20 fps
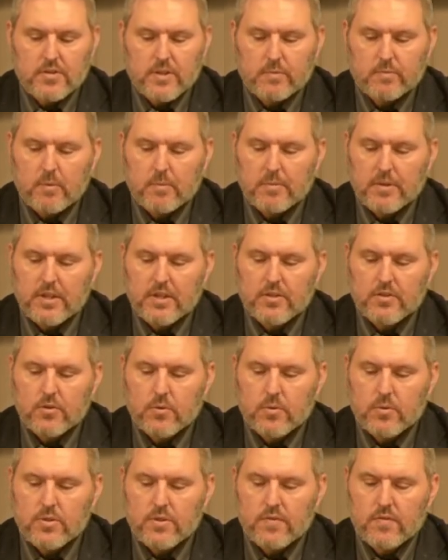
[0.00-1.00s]
But be ye
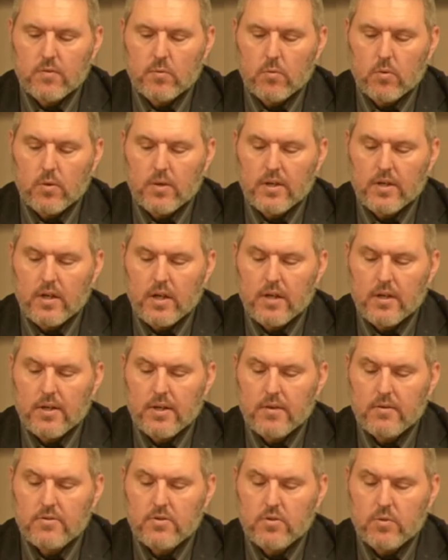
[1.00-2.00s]
doers of the word and not
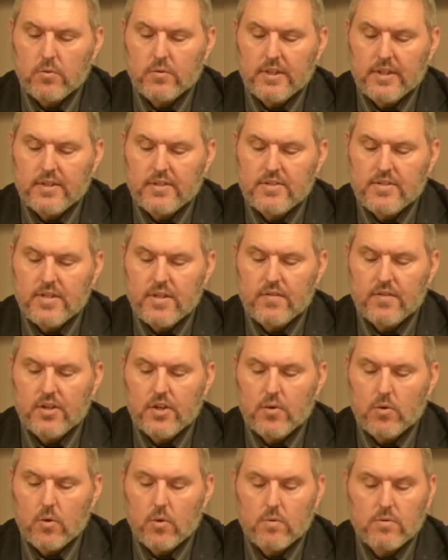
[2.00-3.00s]
hearers only, deceiving
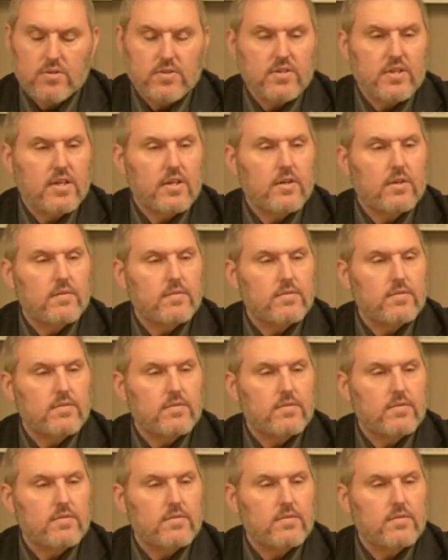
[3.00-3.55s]
your own selves.